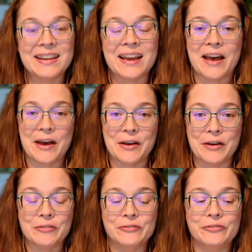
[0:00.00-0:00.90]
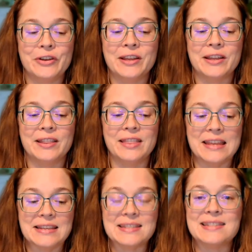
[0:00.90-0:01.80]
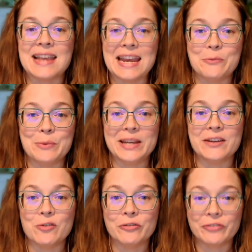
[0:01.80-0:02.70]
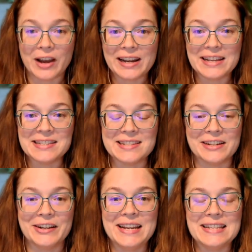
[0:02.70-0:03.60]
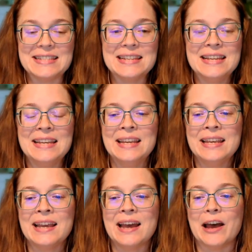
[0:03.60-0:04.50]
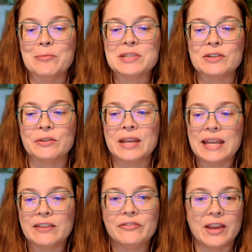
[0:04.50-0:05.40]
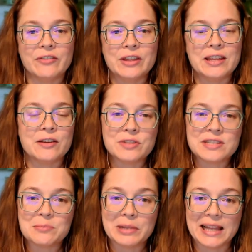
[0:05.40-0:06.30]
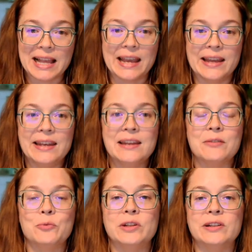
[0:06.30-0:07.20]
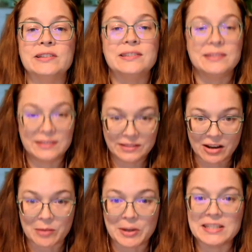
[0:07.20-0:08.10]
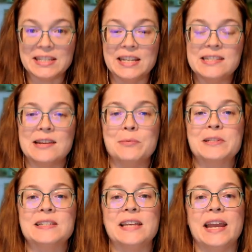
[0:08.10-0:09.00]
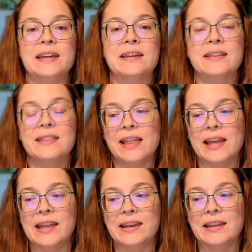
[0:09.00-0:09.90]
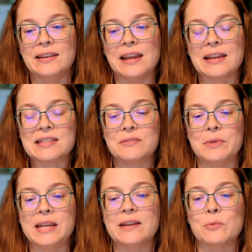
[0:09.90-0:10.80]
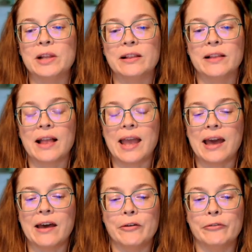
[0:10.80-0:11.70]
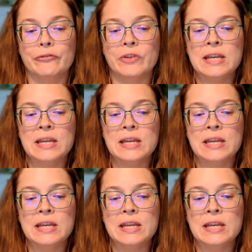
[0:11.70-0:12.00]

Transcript: of this 8-week Goal Fridays series. So if everything goes to plan, we'll talk about today's topic today. Then next week we'll have